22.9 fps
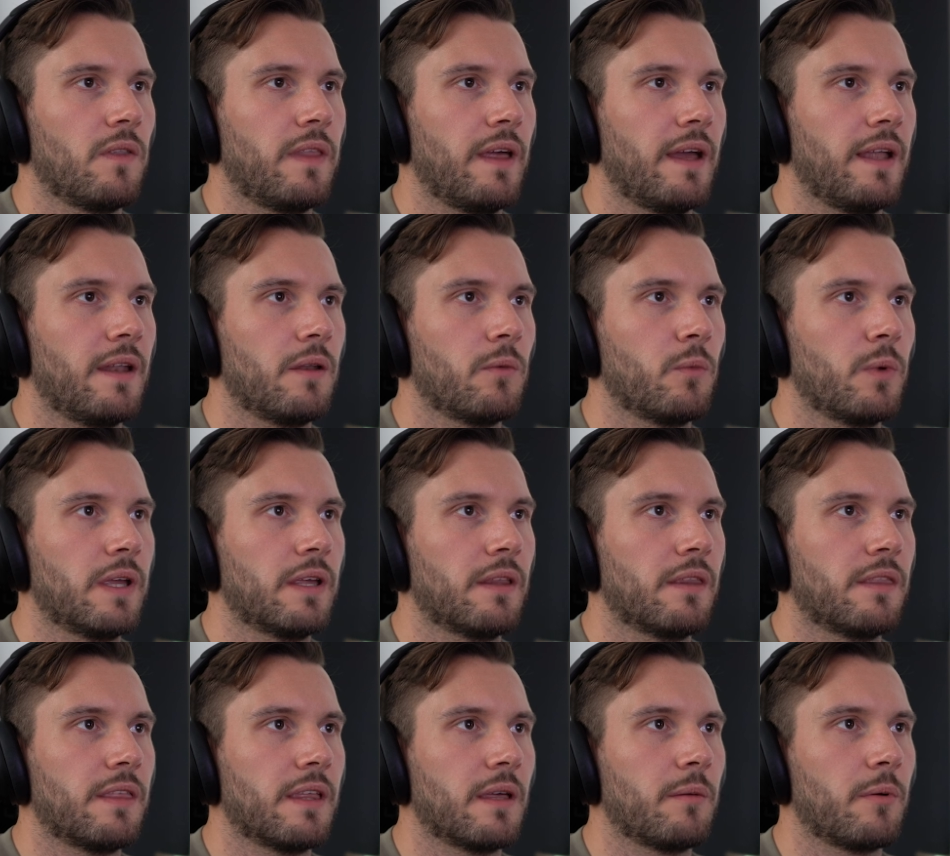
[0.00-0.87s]
then we
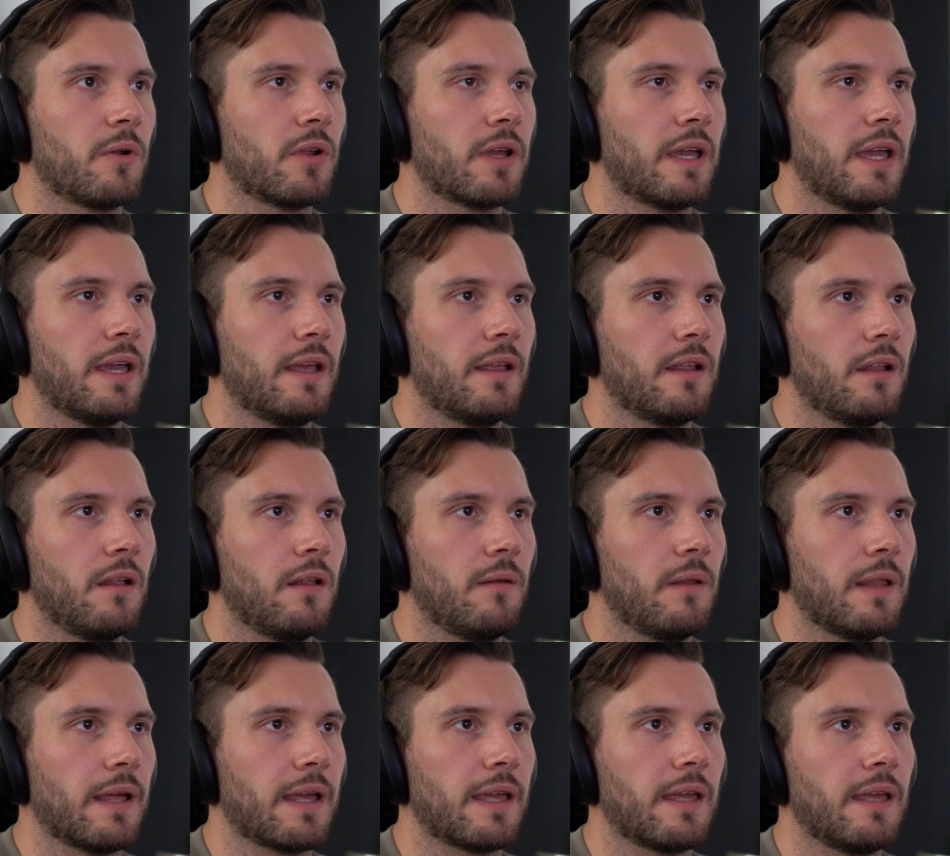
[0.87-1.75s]
can think about, okay,
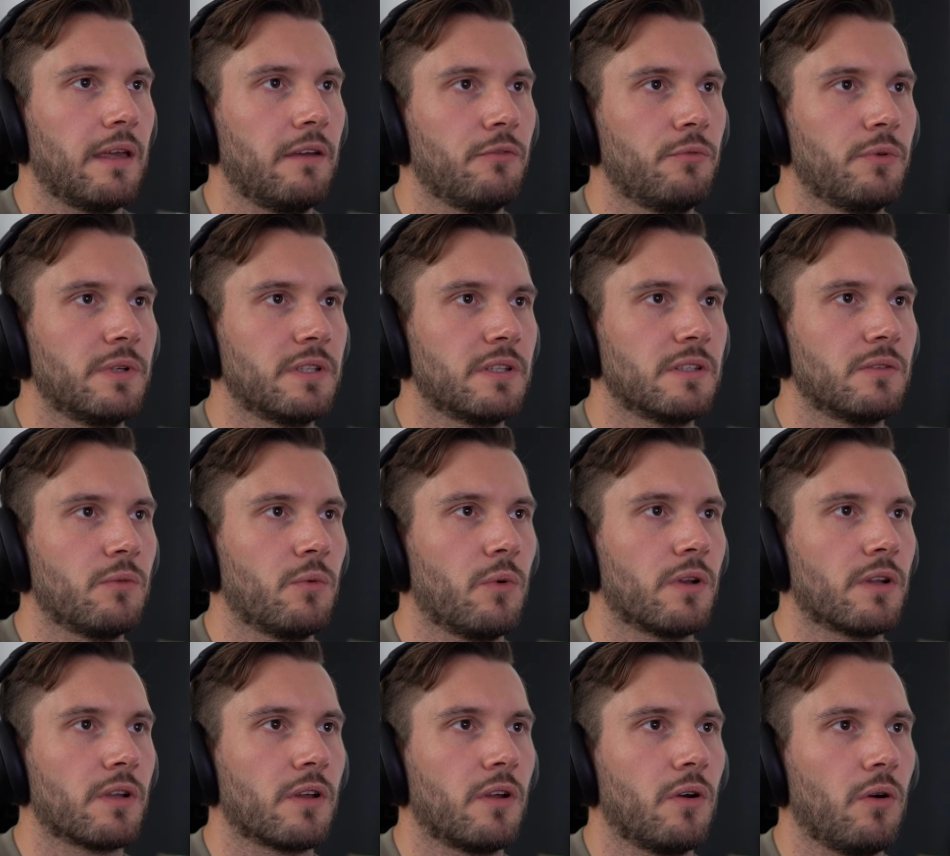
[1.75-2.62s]
like if we
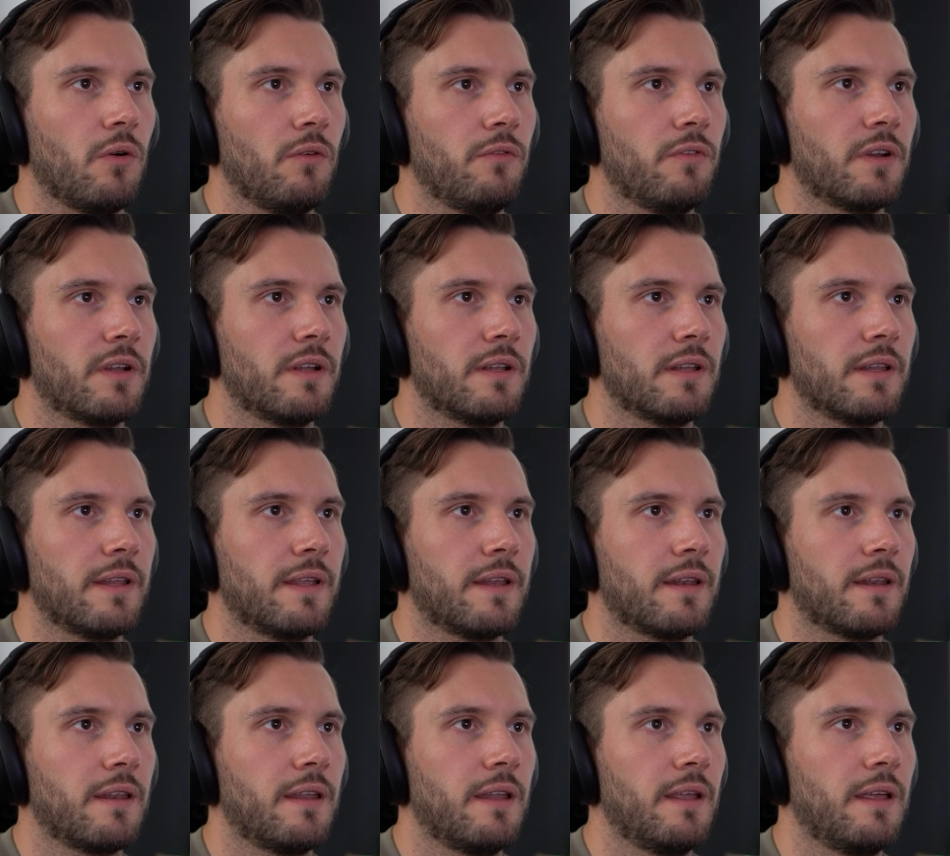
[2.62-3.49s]
want to go for it,
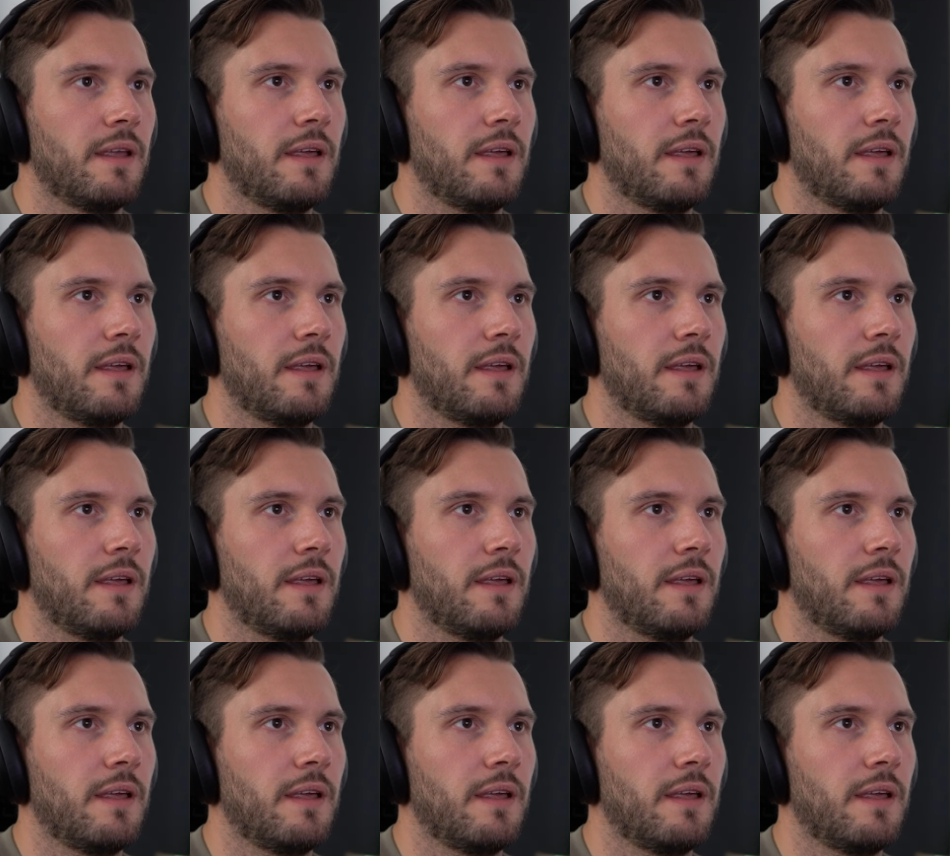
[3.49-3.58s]
then